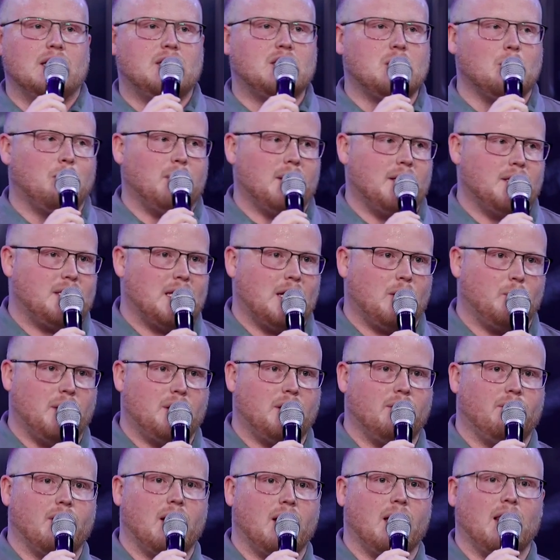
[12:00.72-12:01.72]
disciplines that
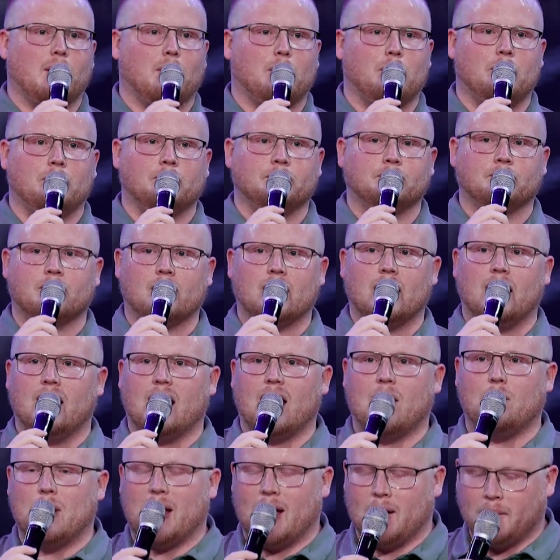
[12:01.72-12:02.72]
we develop?
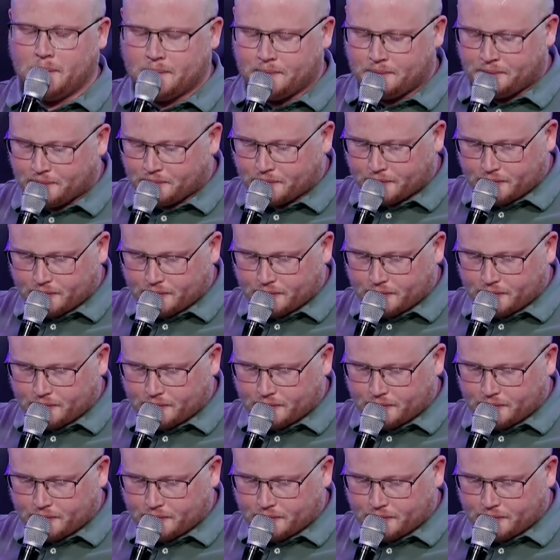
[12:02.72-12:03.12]
Amen?